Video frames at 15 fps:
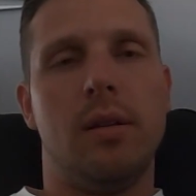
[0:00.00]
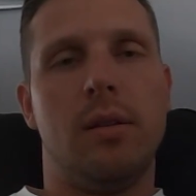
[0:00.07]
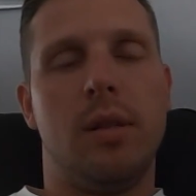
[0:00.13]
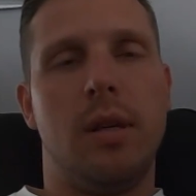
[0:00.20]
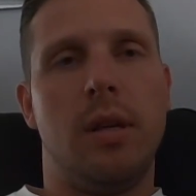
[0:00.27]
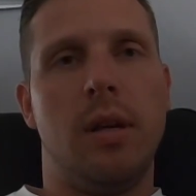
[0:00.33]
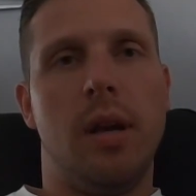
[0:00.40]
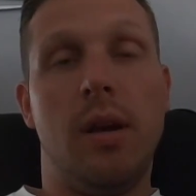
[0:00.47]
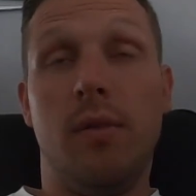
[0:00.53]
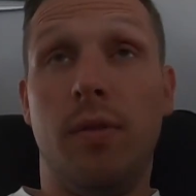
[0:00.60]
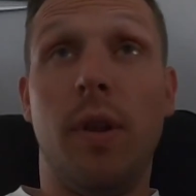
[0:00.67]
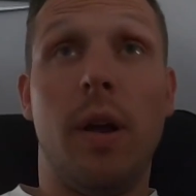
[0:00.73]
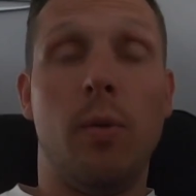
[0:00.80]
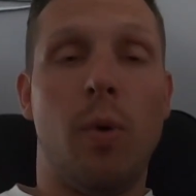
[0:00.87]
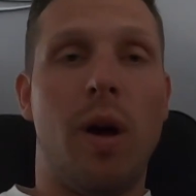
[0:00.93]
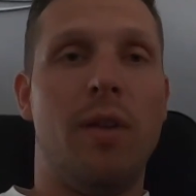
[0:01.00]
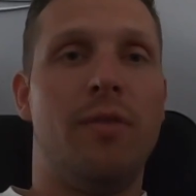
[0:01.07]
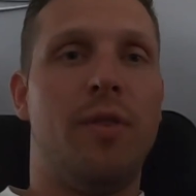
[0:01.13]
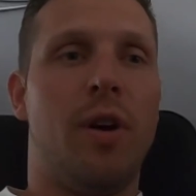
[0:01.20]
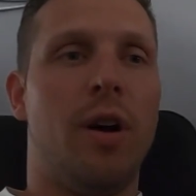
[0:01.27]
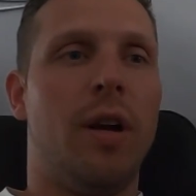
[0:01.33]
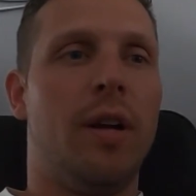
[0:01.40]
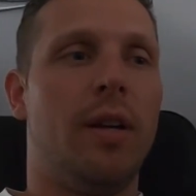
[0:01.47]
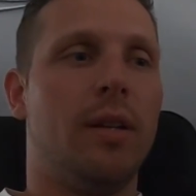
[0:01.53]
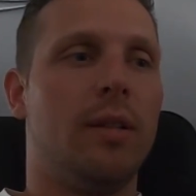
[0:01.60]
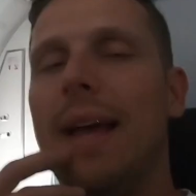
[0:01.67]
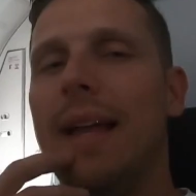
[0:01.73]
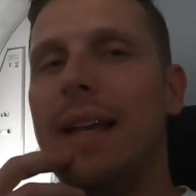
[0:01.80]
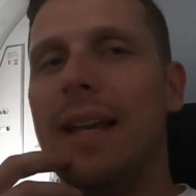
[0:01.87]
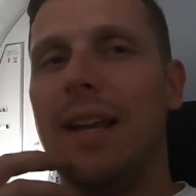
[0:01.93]
the in-flight Wi-Fi,
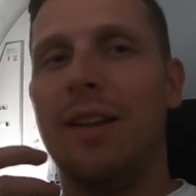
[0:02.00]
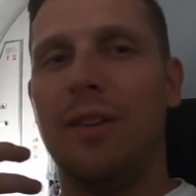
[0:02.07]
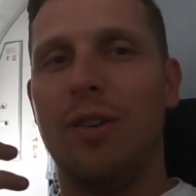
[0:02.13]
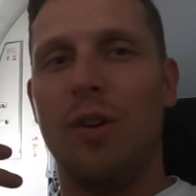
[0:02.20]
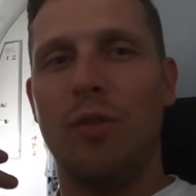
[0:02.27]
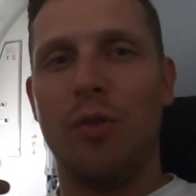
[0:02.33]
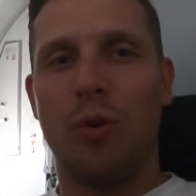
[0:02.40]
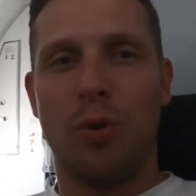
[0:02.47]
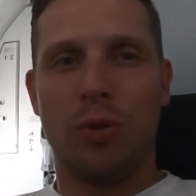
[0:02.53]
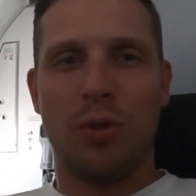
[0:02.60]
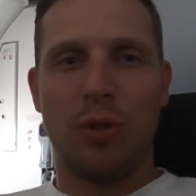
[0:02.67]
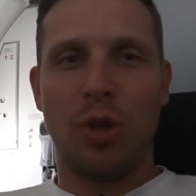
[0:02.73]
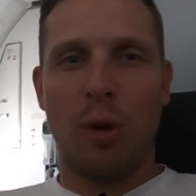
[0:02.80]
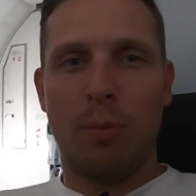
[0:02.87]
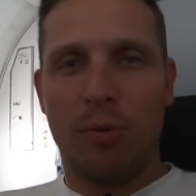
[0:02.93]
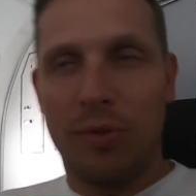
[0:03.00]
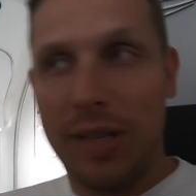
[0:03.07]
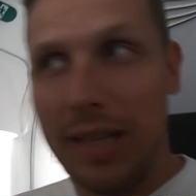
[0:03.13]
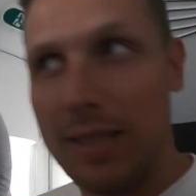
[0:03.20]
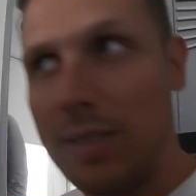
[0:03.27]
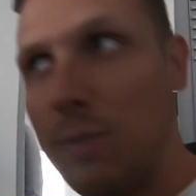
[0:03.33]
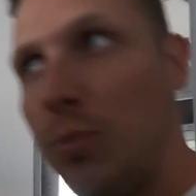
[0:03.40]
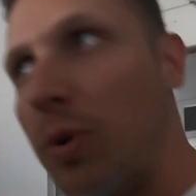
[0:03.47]
and then of course on top of that